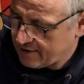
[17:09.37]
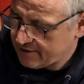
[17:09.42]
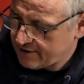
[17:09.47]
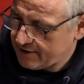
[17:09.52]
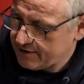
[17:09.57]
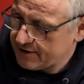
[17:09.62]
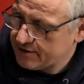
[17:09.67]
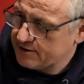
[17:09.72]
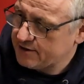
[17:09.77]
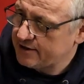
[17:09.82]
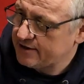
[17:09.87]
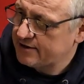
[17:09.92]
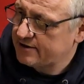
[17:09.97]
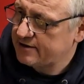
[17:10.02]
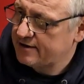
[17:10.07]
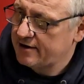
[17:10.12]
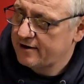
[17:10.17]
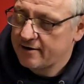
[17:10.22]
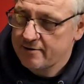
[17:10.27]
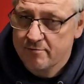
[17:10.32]
So this
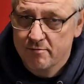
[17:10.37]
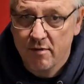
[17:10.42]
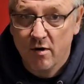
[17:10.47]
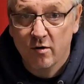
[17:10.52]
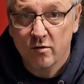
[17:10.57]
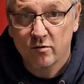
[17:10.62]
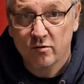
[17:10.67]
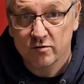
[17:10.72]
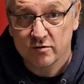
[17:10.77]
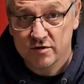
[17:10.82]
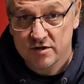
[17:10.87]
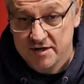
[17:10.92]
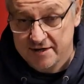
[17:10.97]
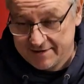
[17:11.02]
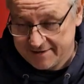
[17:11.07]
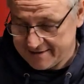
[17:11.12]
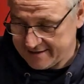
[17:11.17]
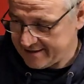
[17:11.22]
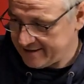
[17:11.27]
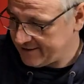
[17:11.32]
is mould
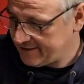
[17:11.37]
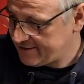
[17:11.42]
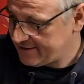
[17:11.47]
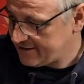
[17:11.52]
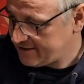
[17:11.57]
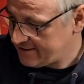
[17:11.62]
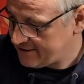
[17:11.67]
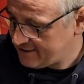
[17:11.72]
seeds.